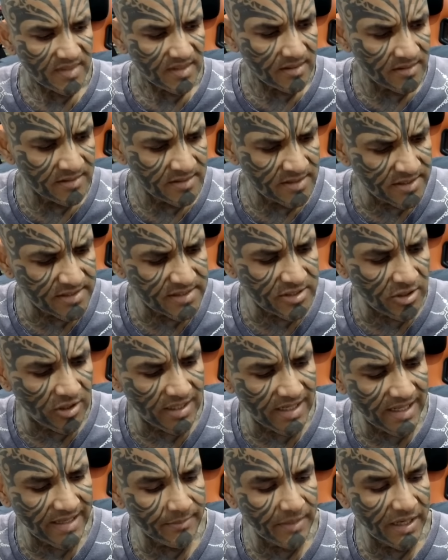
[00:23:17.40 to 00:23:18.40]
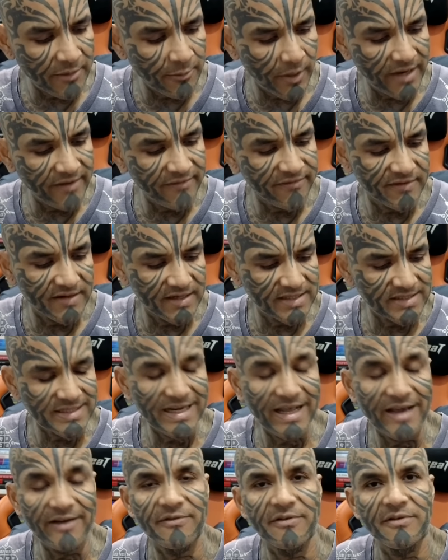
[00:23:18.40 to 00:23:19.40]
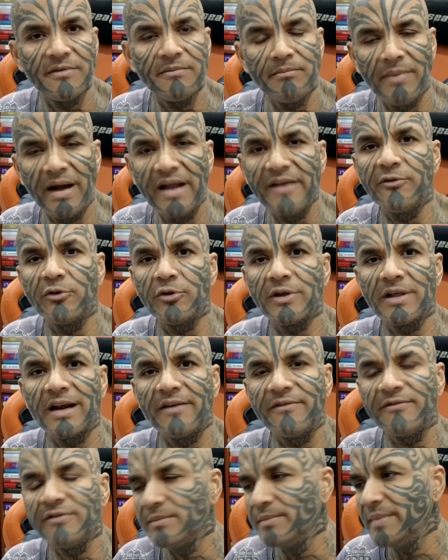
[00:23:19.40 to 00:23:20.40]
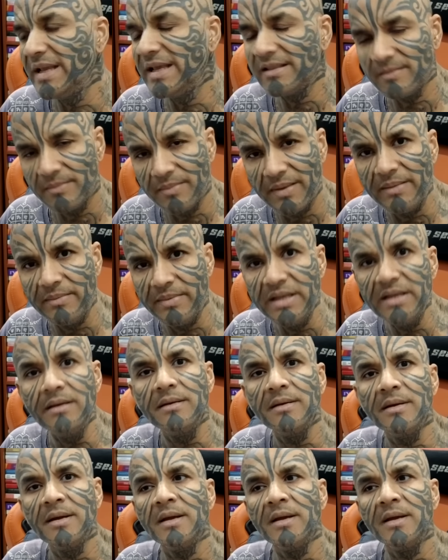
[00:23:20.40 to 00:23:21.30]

So it's not like my wife doesn't have my photograph with me and the baby,